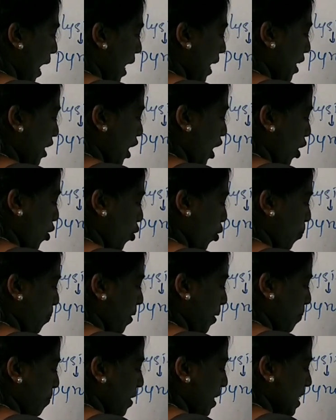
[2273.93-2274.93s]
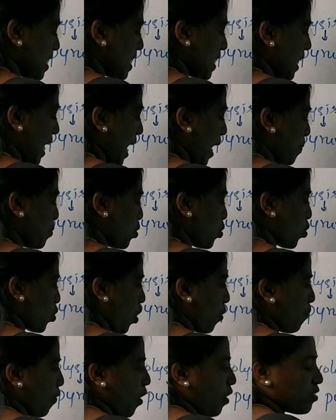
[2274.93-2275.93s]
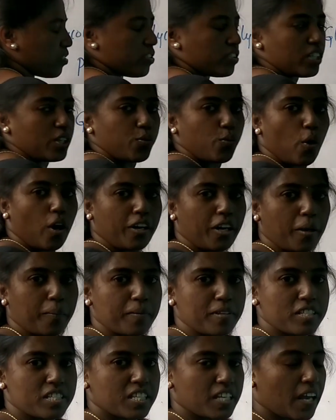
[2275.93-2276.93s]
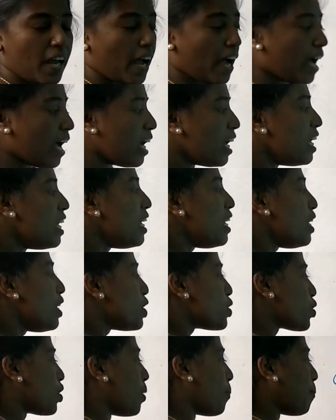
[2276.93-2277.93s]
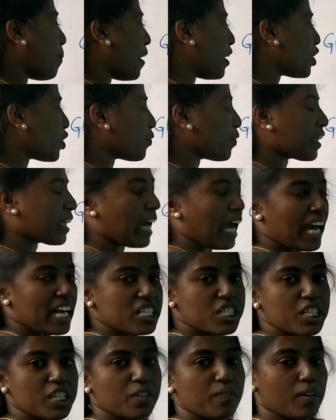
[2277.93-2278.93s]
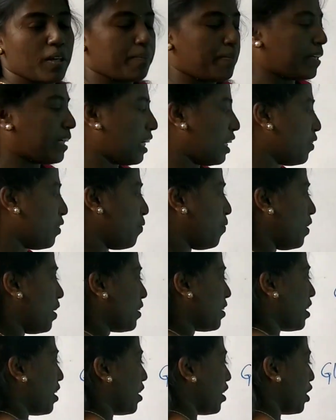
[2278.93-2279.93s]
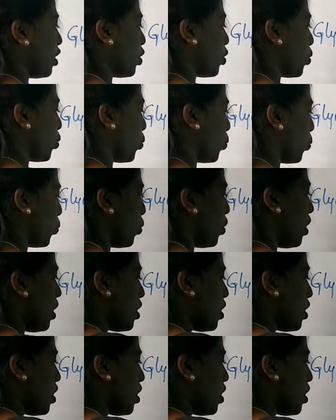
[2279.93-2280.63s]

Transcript: anaerobic means in the absence of oxygen. What happens here? So the pyruvic acid will be converted into,